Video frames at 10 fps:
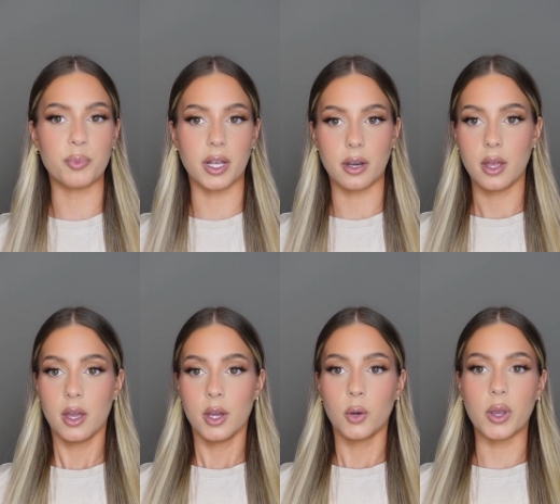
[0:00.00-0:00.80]
But
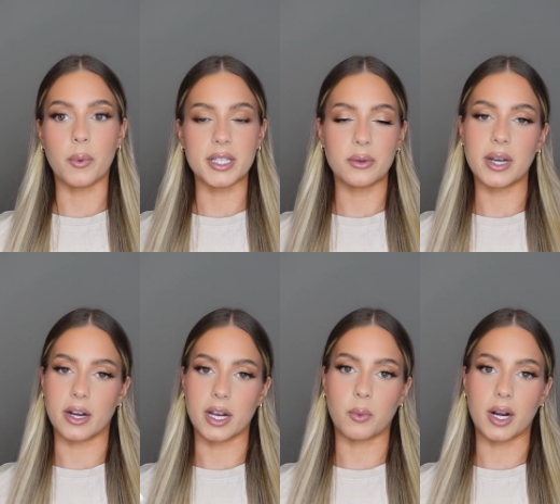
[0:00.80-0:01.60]
we went to an
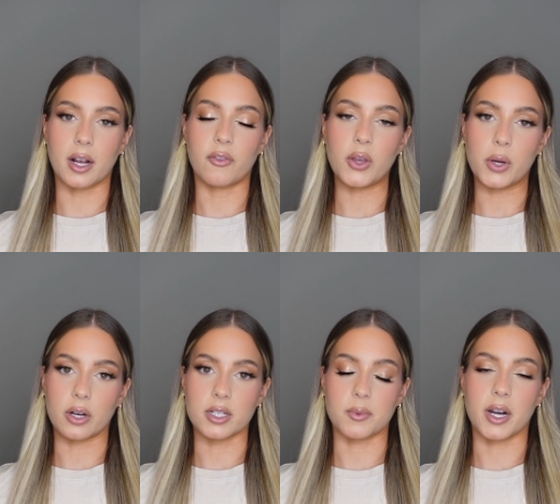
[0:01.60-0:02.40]
area where a few girls